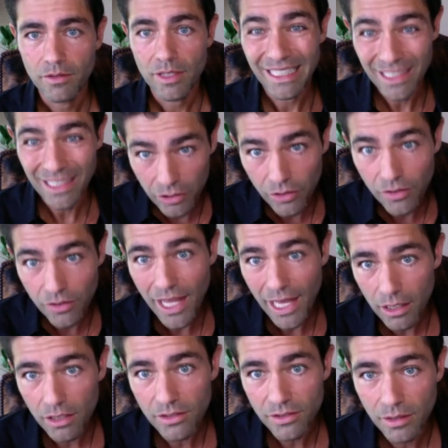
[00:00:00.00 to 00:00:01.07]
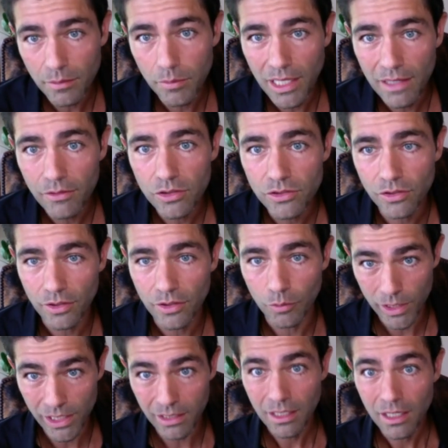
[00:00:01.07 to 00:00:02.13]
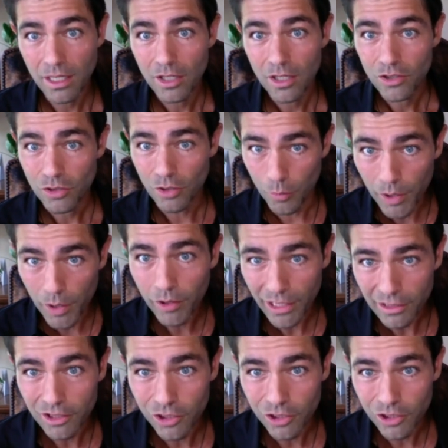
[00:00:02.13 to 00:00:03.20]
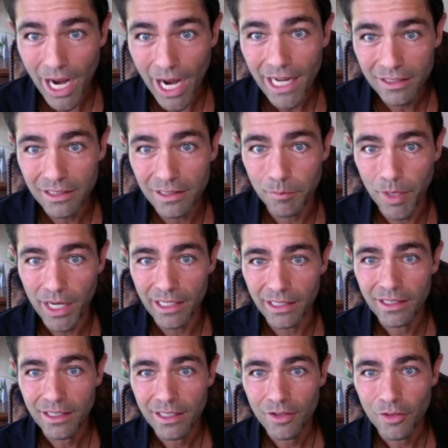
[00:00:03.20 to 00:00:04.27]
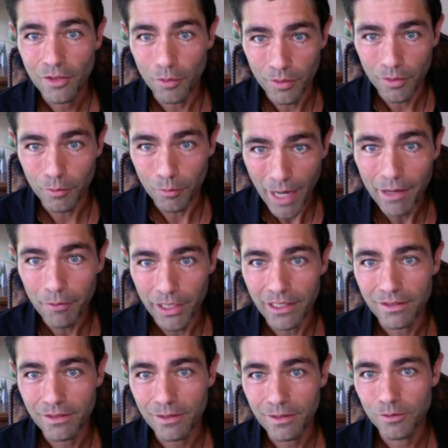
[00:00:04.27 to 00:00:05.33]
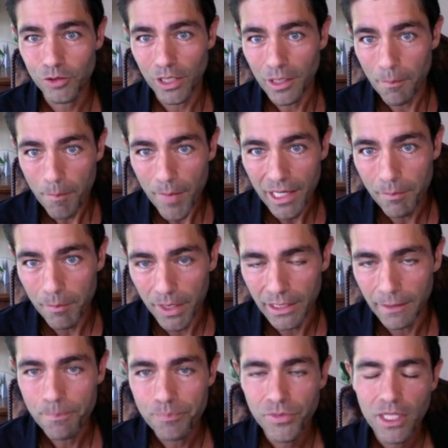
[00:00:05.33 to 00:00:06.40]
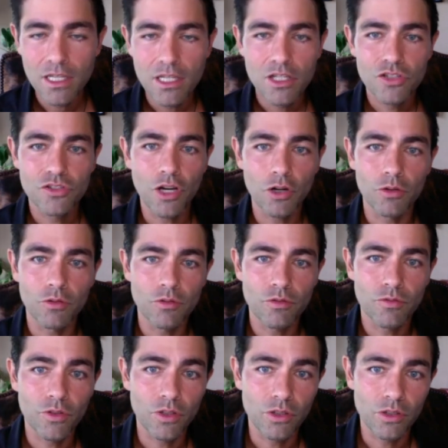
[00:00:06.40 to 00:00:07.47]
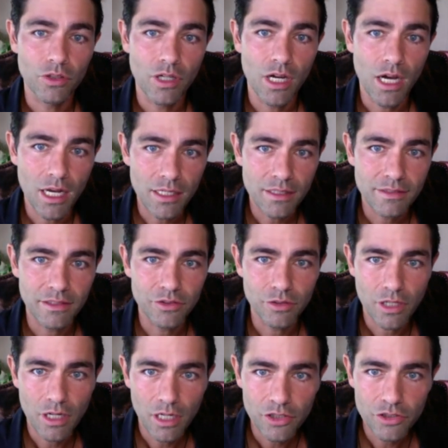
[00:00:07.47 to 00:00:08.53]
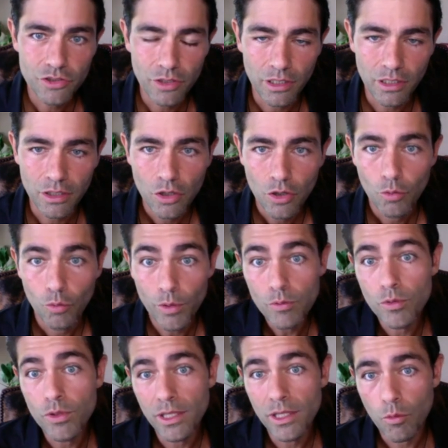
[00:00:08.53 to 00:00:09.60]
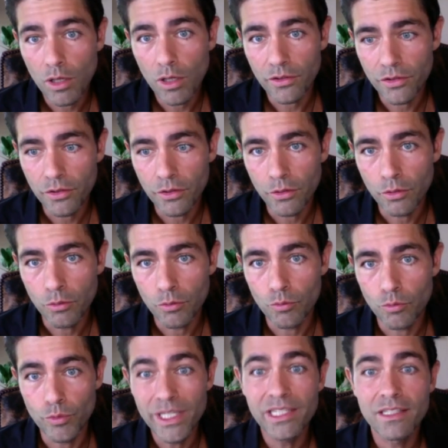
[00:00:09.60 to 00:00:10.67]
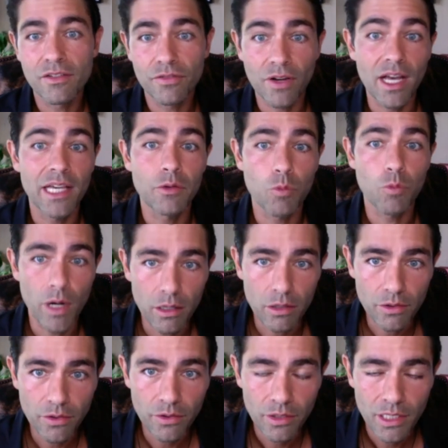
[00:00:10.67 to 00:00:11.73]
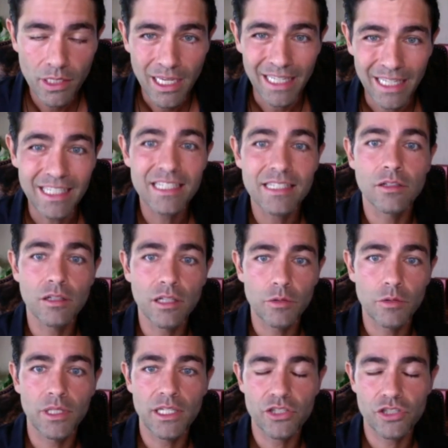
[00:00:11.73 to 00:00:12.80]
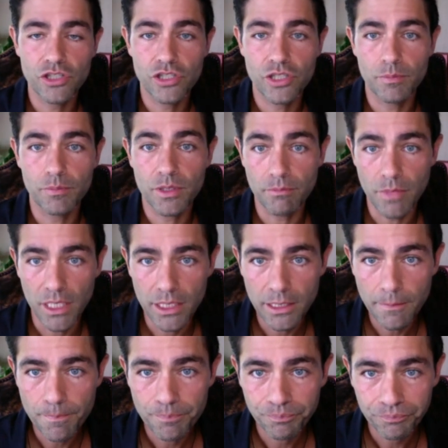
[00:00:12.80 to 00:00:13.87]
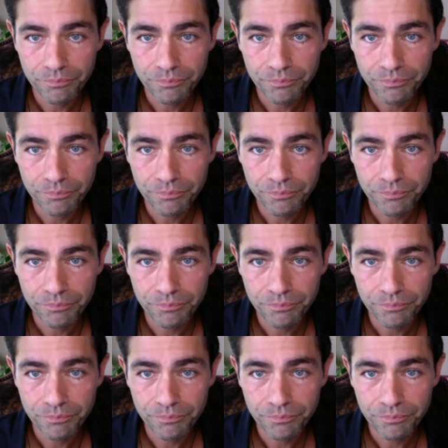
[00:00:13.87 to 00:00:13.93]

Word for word: heal that on some level so that we so that we don't get distracted by the, the rat race trying to make money. So for us at DuContra, we really want to redefine wealth and heal our relationship to money.